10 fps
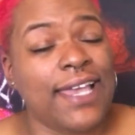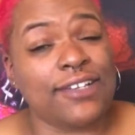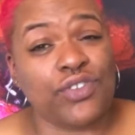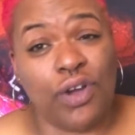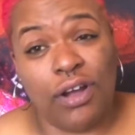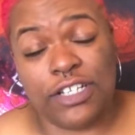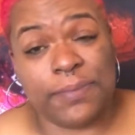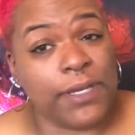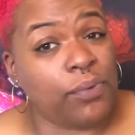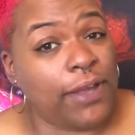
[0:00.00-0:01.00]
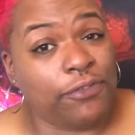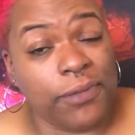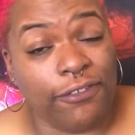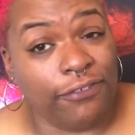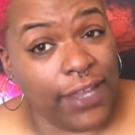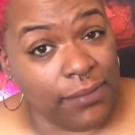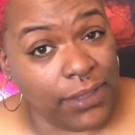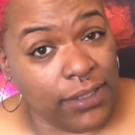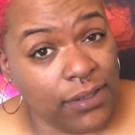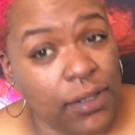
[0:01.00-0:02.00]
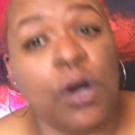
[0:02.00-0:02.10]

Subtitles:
extra hard to be away from your family.